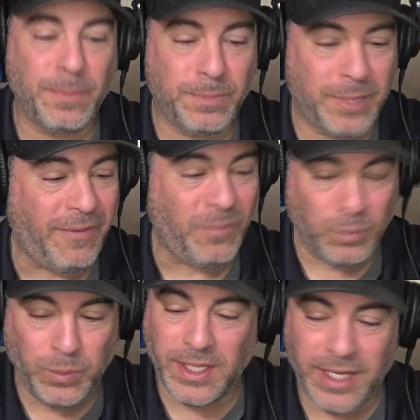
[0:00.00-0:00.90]
but I
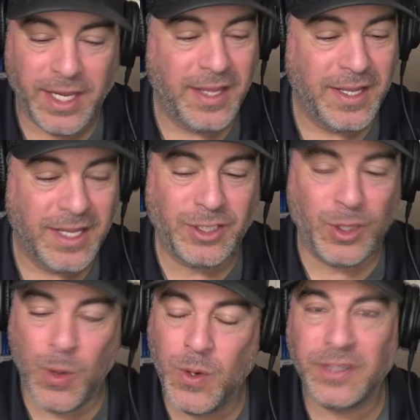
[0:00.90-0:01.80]
really
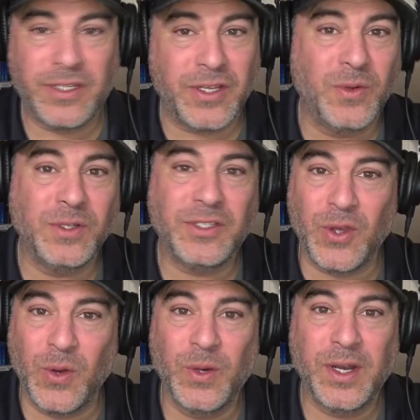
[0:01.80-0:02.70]
soon. I
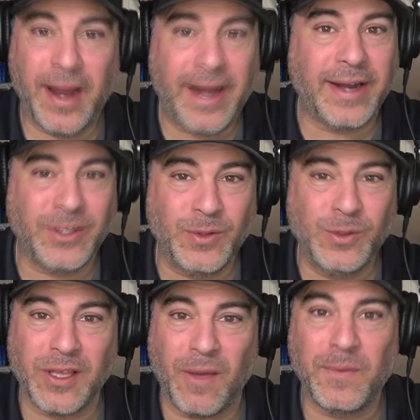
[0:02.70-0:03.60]
gotta do
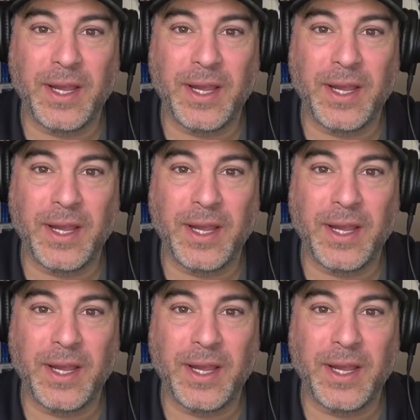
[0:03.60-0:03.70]
something.